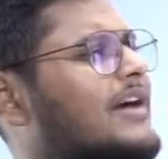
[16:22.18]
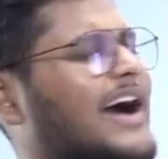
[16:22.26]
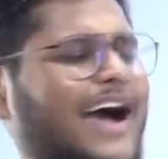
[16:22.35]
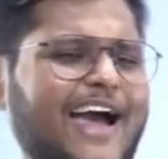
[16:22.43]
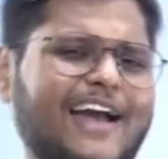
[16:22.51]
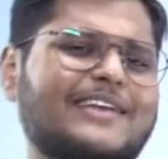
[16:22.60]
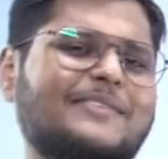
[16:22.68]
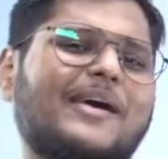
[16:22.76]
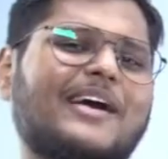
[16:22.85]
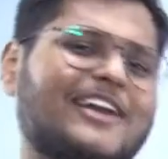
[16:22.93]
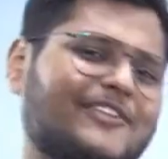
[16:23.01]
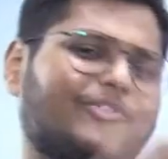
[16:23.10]
had
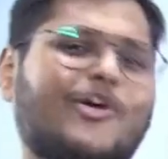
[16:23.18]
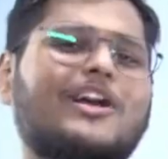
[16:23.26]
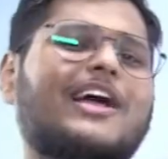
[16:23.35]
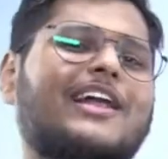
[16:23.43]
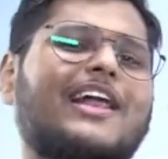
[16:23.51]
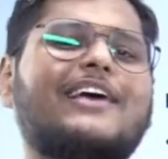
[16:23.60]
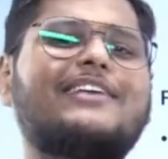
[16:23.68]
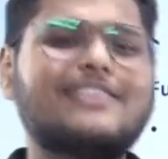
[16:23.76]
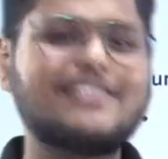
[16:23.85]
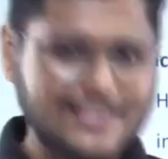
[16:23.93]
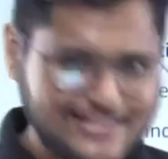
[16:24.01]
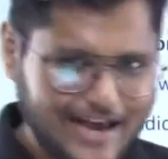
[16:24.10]
demanded for
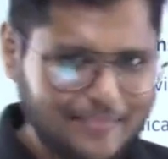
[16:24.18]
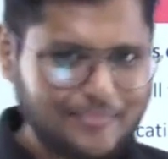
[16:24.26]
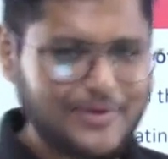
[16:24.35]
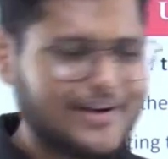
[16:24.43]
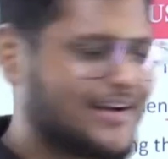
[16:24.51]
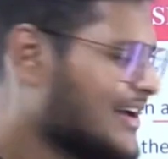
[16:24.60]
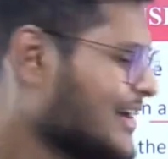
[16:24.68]
analyzing the sample.